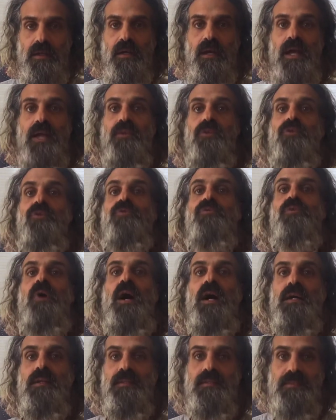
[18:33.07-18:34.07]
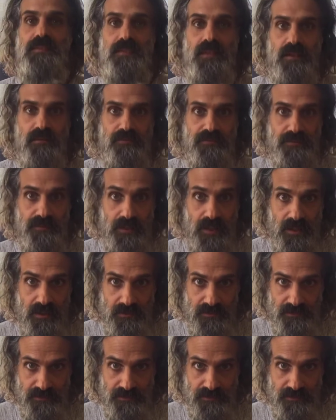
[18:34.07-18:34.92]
and to find self-love.